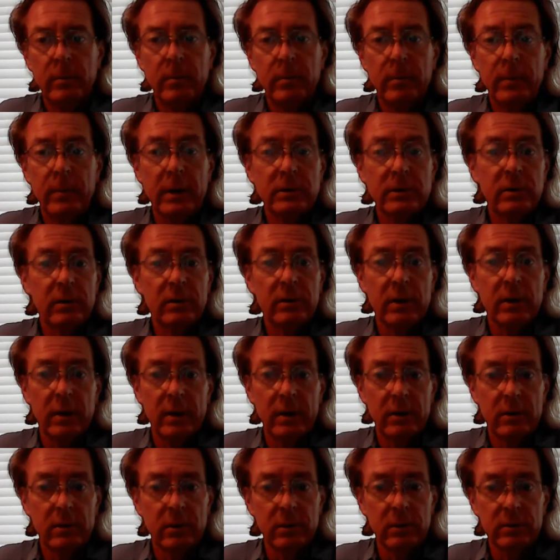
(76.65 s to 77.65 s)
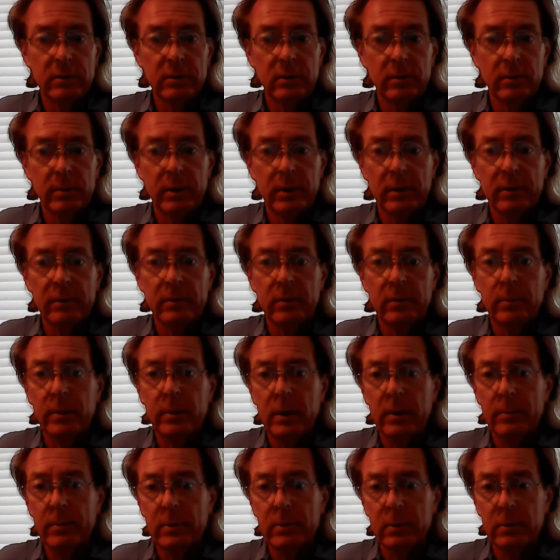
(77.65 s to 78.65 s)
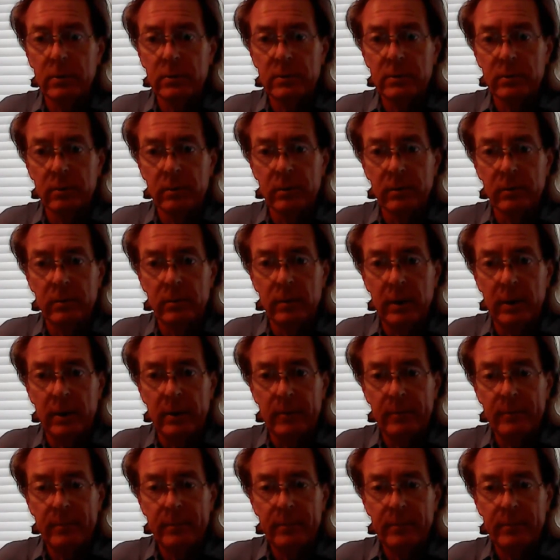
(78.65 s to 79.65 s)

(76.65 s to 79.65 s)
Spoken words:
not just high culture, but also pop culture as well.